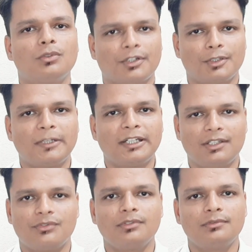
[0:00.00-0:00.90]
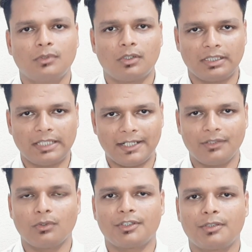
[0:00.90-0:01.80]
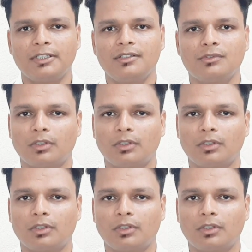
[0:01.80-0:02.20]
documentation on that documents.